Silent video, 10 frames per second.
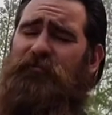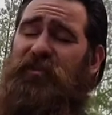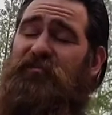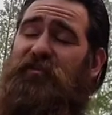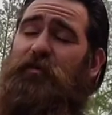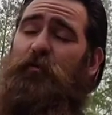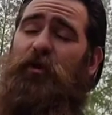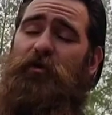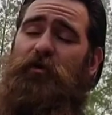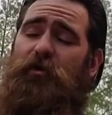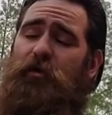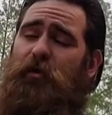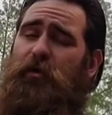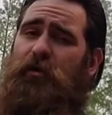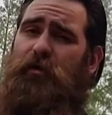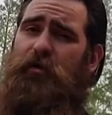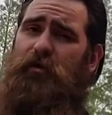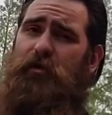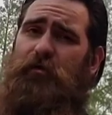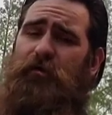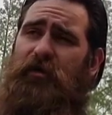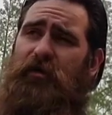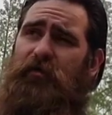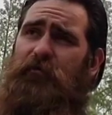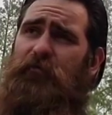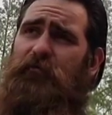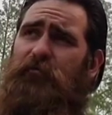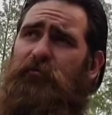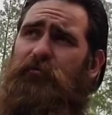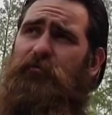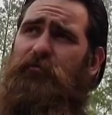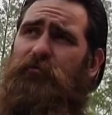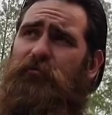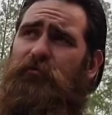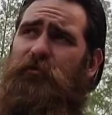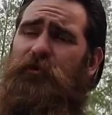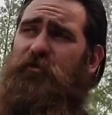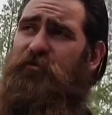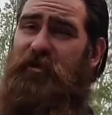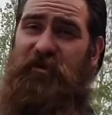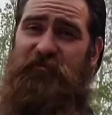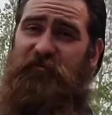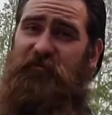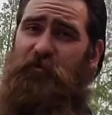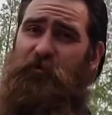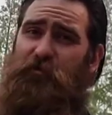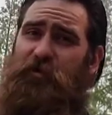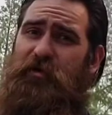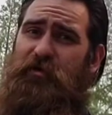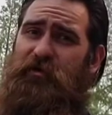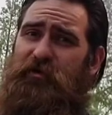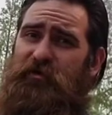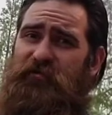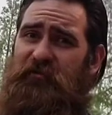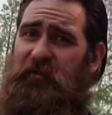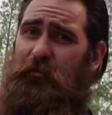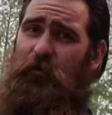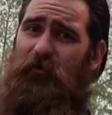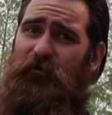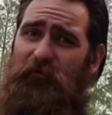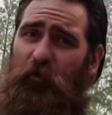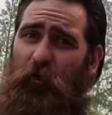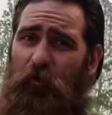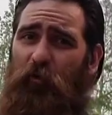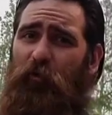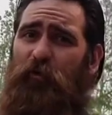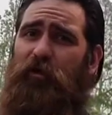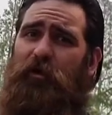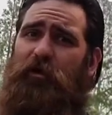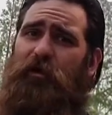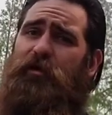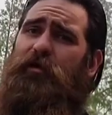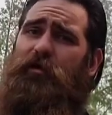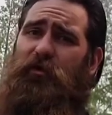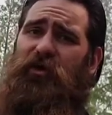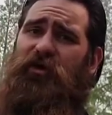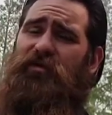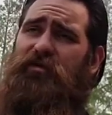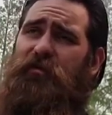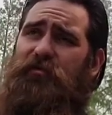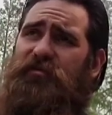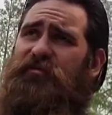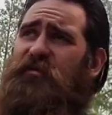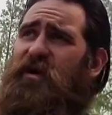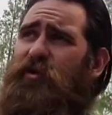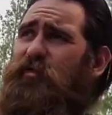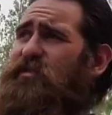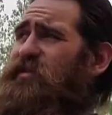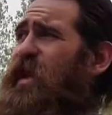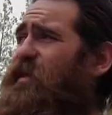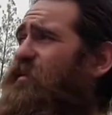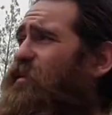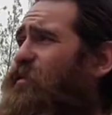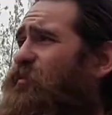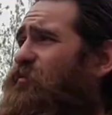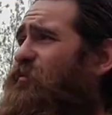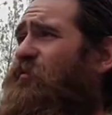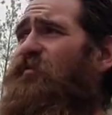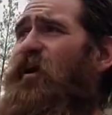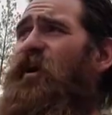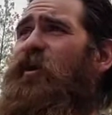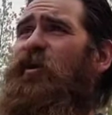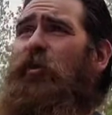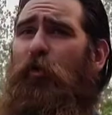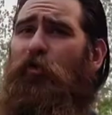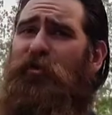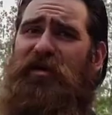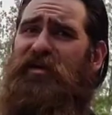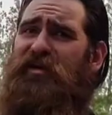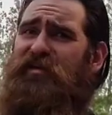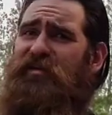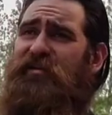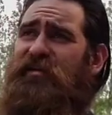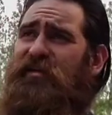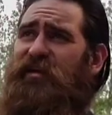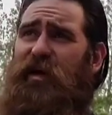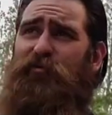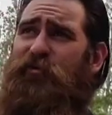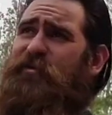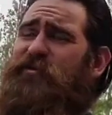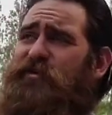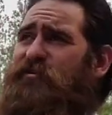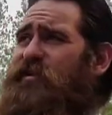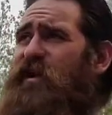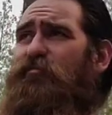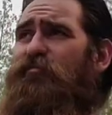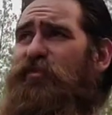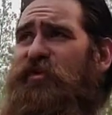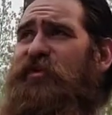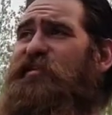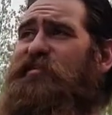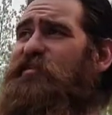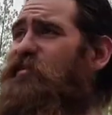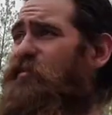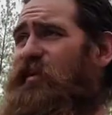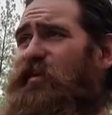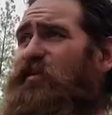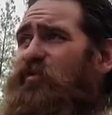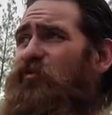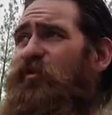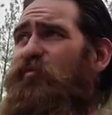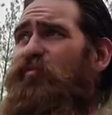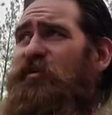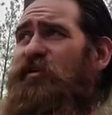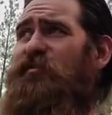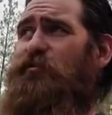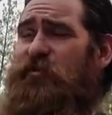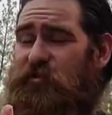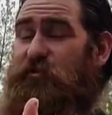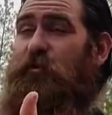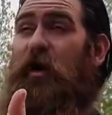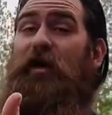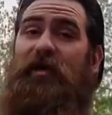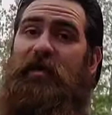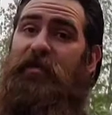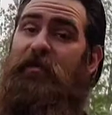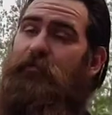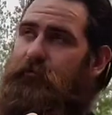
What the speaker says: city water. And, if you guys know, city water is horrible, right? I mean, it's got a bunch of additives. It's got chlorine in it. I'm pretty sure it's got bleach, like a little bit of bleach, which, I get it.